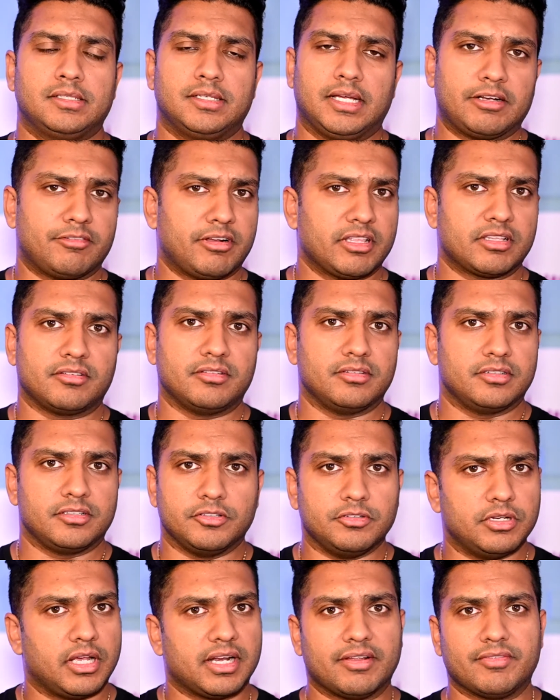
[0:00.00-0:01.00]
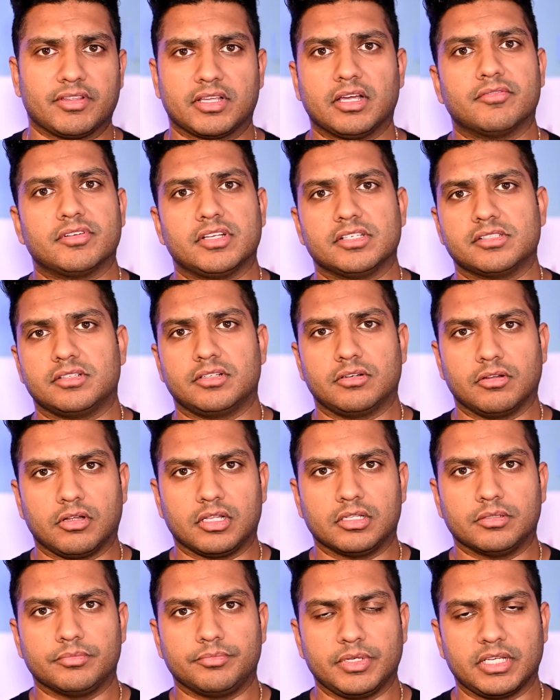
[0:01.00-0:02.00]
I'd rather you not have the conversation at
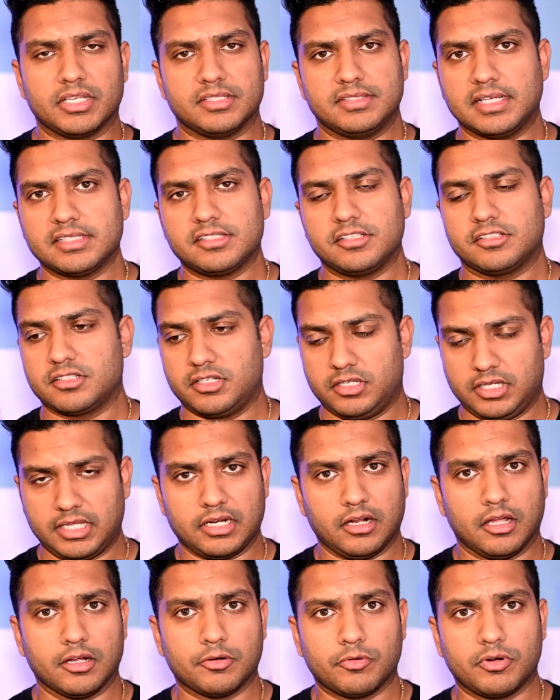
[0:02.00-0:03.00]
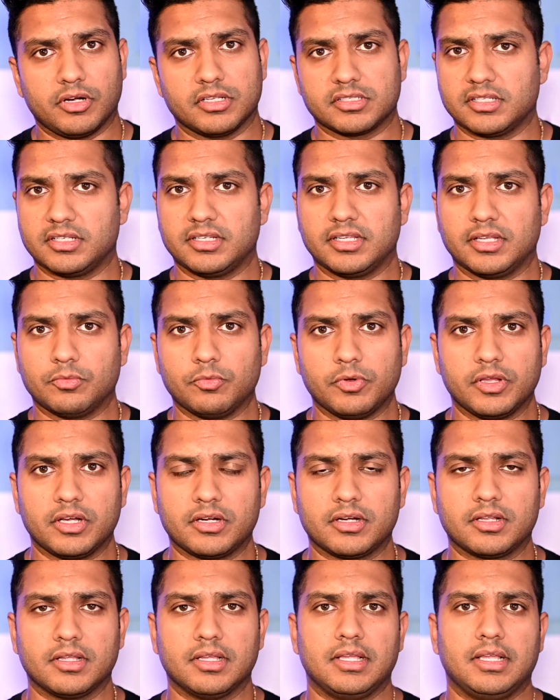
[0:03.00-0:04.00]
all, because that's just going to get awkward, it's going to get
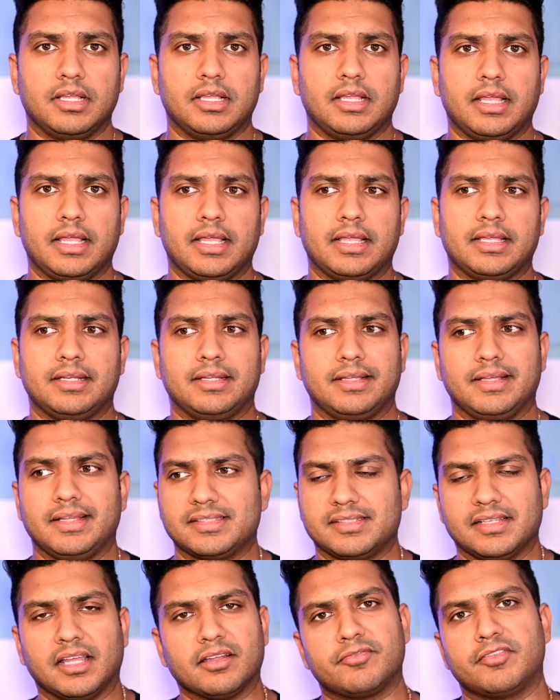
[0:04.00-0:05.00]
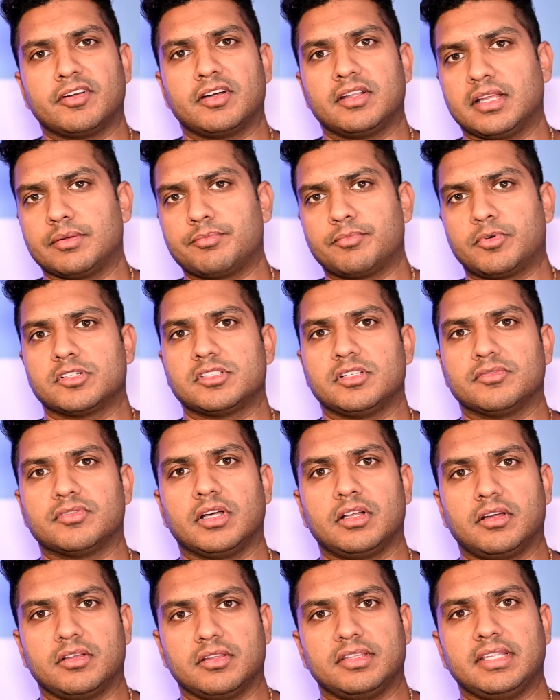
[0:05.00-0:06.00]
weird, and it's not fair to that person of
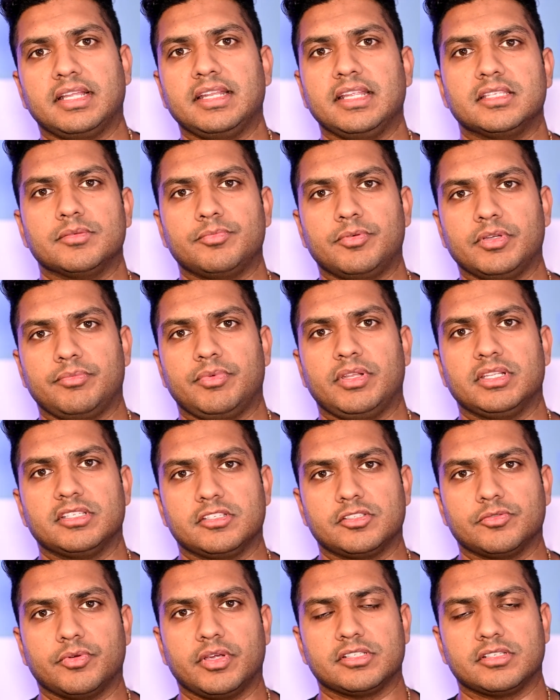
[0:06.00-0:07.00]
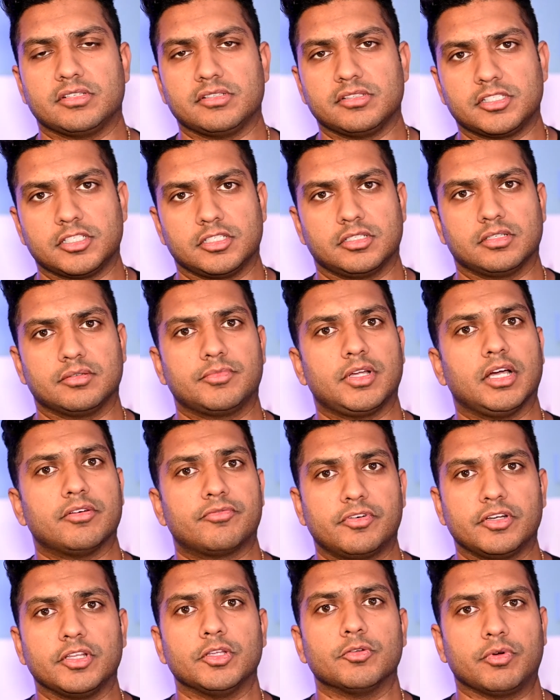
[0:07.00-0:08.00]
color that they need to put you in a situation to
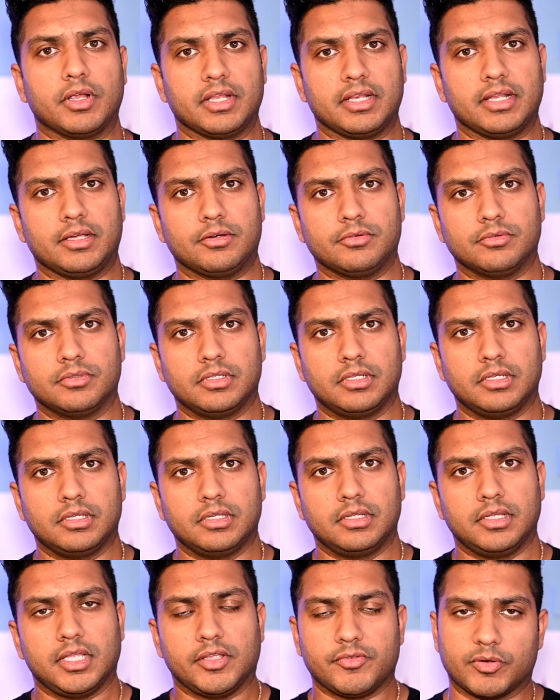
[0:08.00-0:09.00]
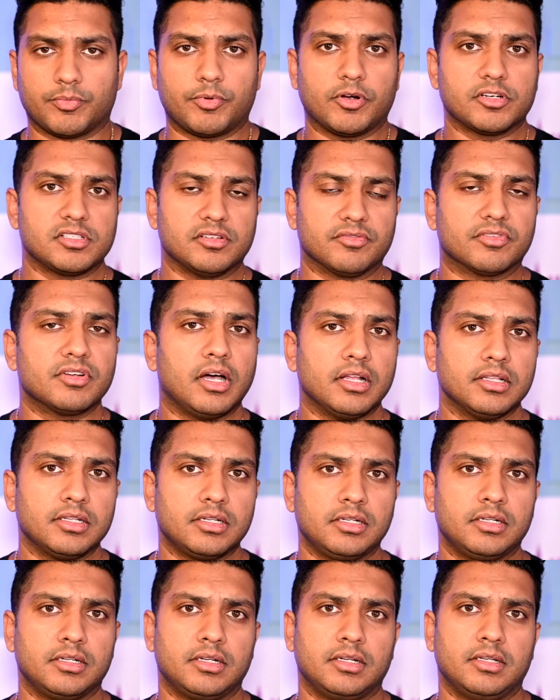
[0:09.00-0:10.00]
comfort you right now. If you're a person of
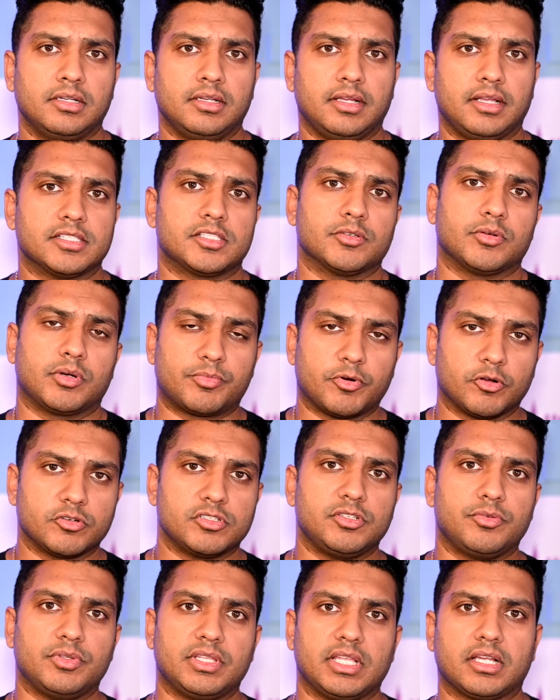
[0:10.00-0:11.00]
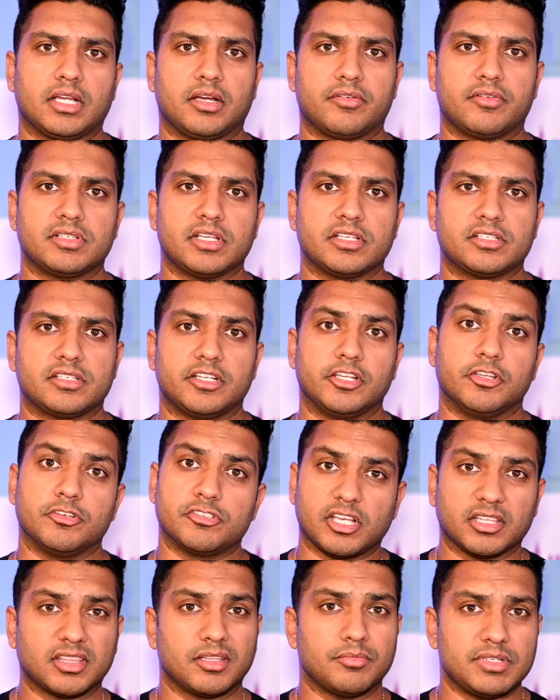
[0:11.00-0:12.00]
color and someone approaches you with that conversation and you
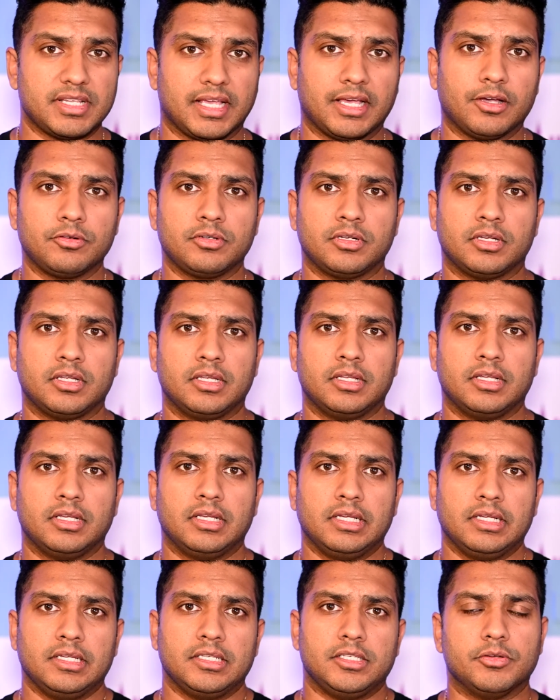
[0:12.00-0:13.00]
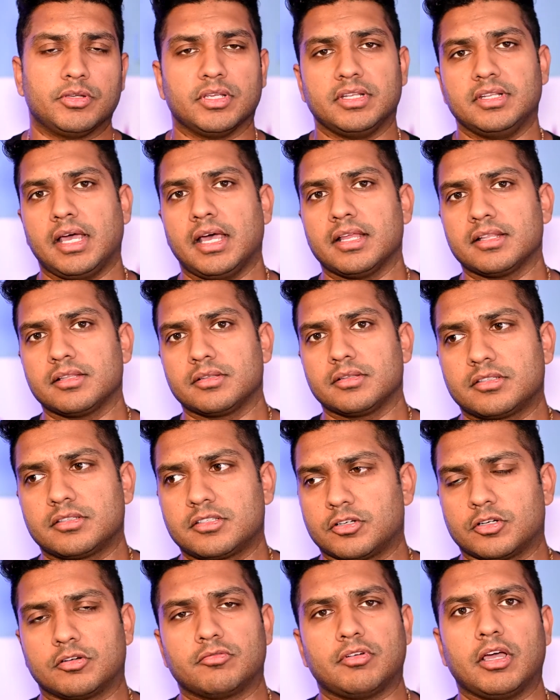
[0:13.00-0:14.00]
shut them down, you cannot
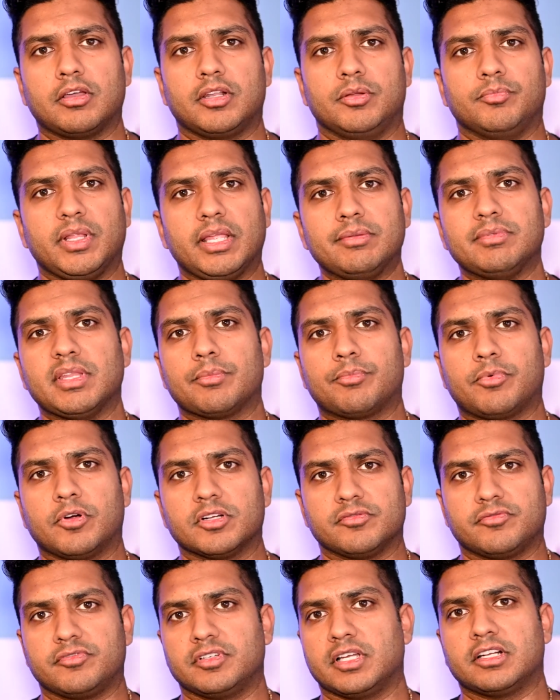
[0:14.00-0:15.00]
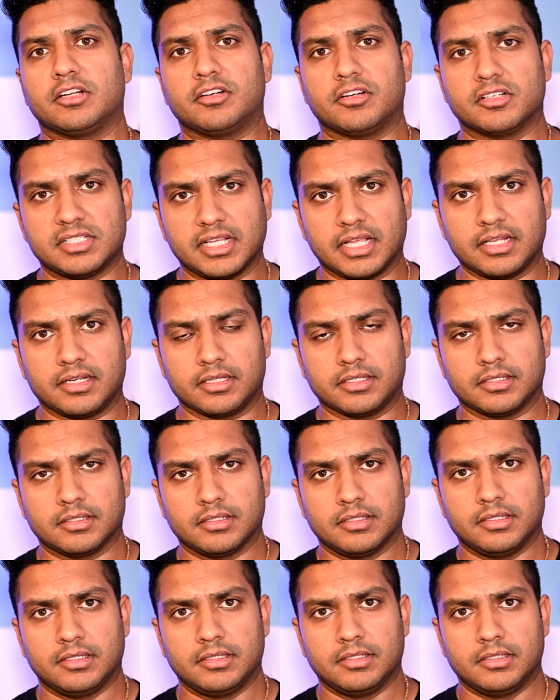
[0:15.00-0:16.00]
turn around and blame that person for not understanding.
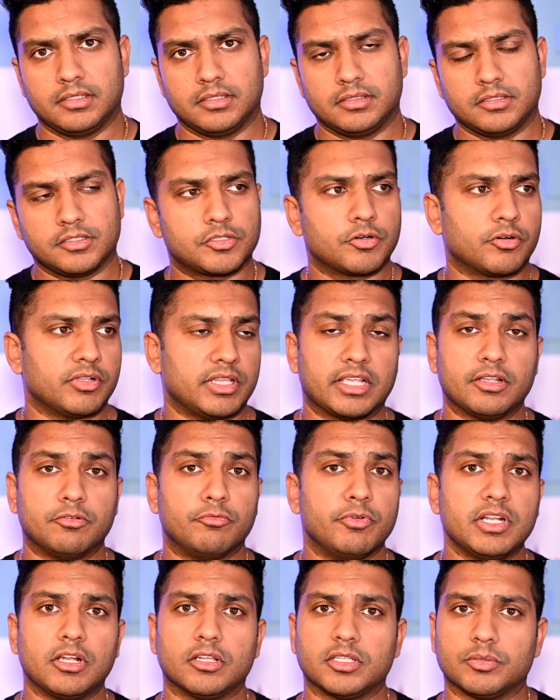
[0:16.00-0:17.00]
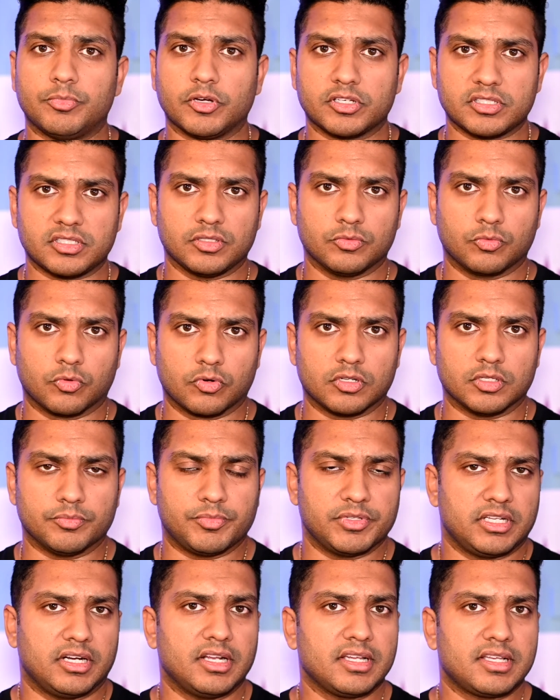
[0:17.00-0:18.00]
Sure, they can read all the books in the world, but
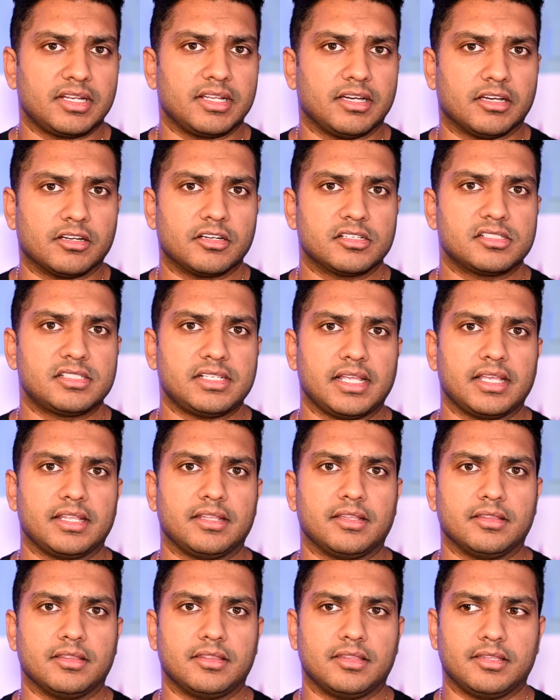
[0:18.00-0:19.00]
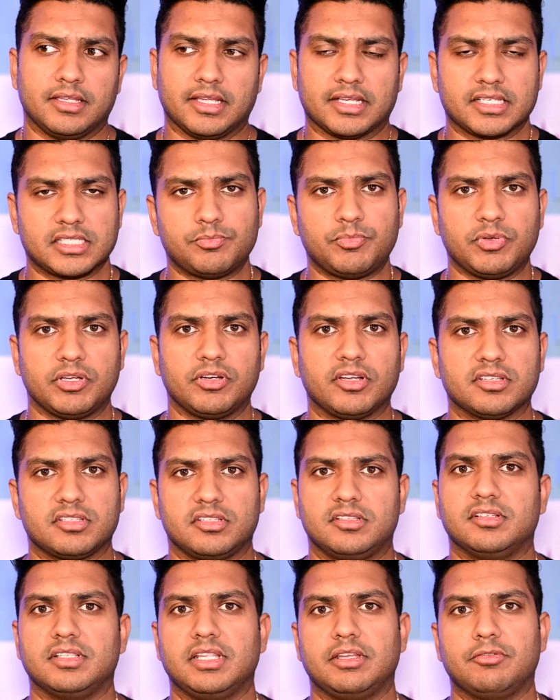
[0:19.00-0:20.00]
they're not going to understand the experience
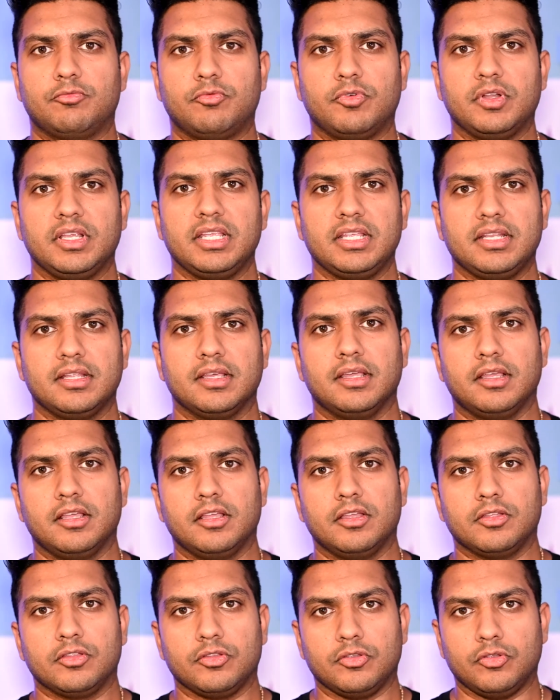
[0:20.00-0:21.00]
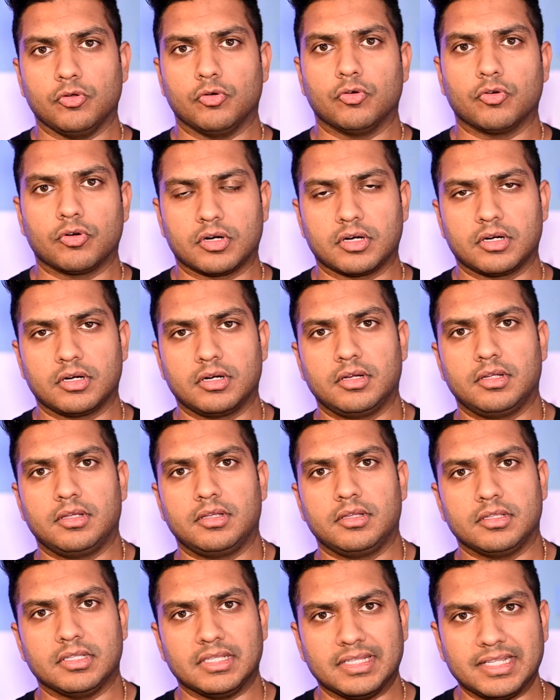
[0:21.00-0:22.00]
until they read your
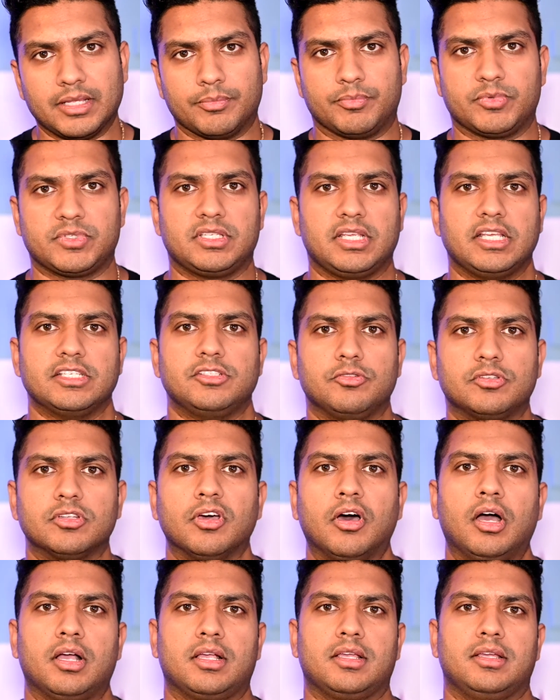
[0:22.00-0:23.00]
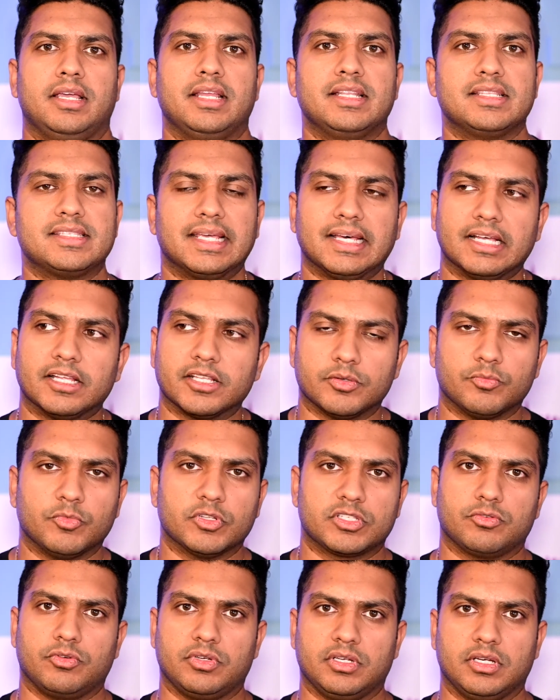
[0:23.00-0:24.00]
lips as you talk and tell them what's
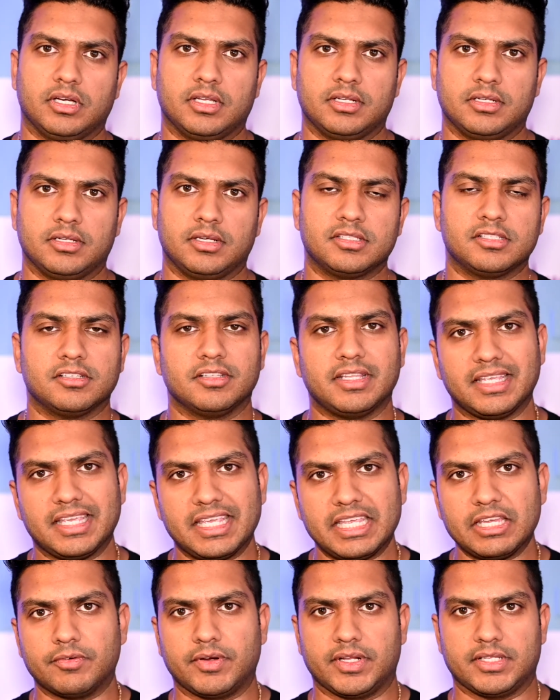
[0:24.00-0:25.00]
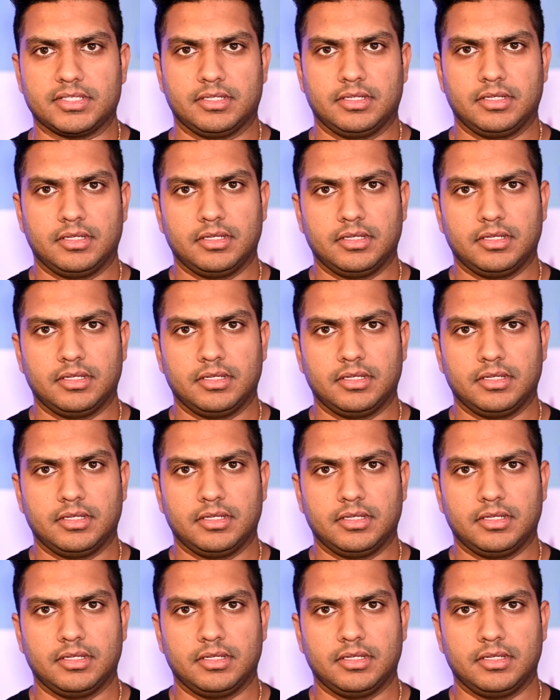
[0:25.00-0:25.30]
going on, until they hear it.